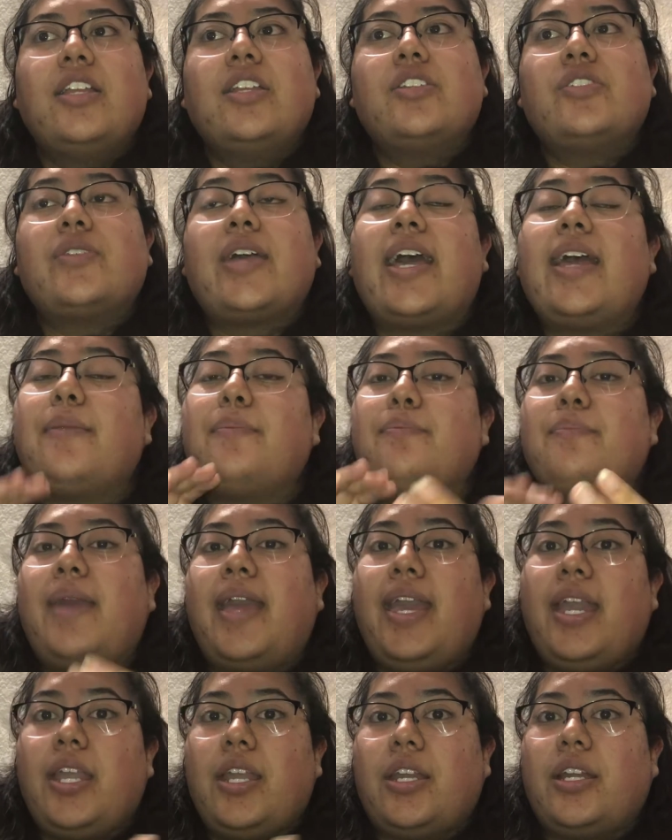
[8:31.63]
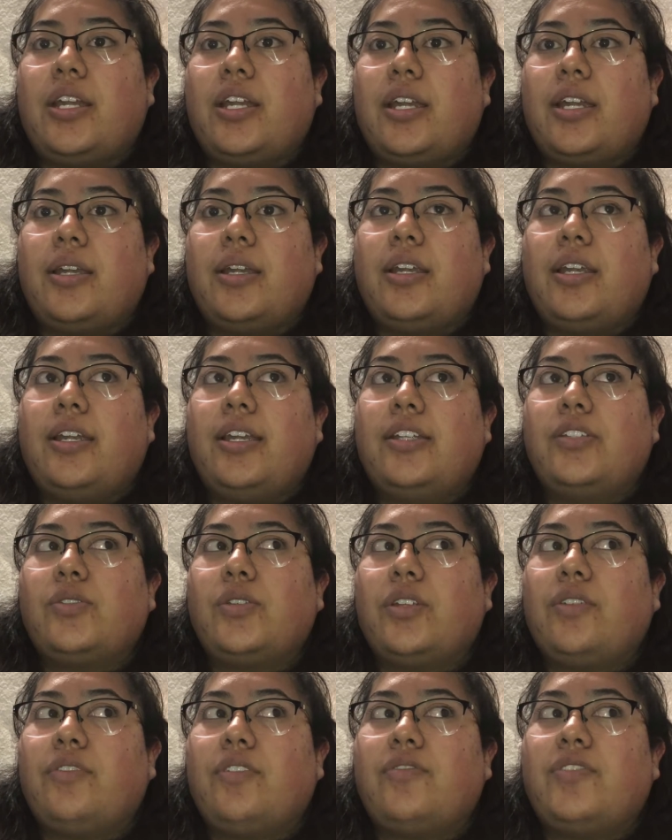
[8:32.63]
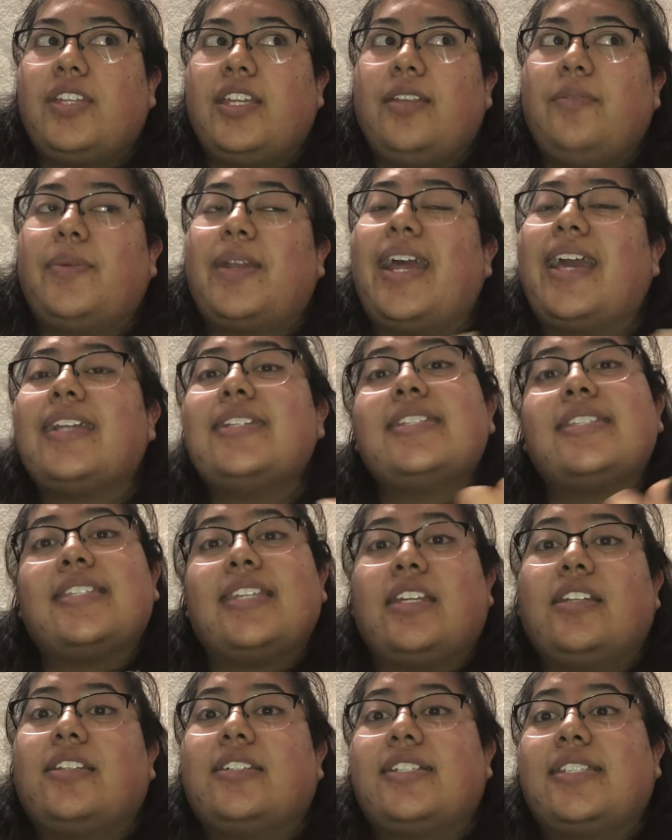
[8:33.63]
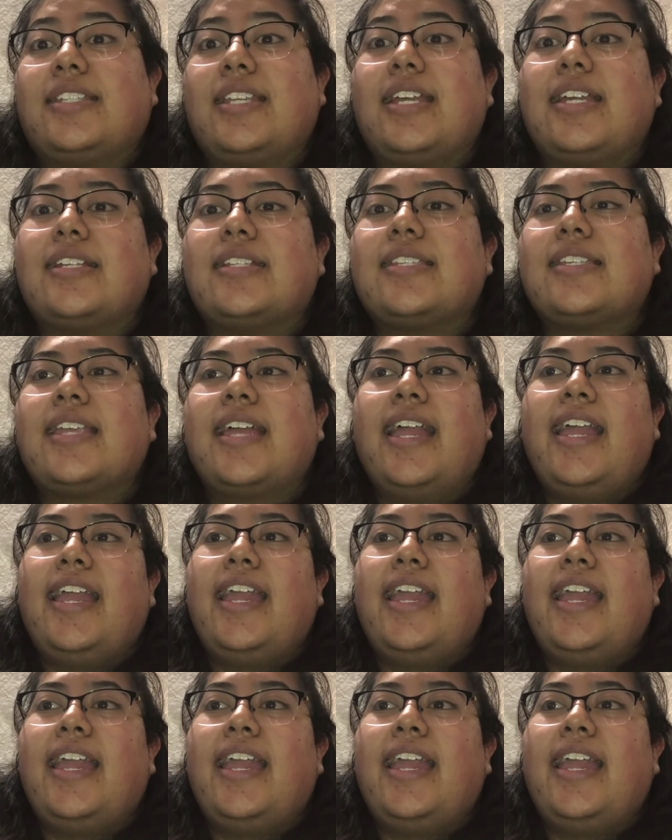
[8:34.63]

So I had met her in 2015, but I hadn't seen her since.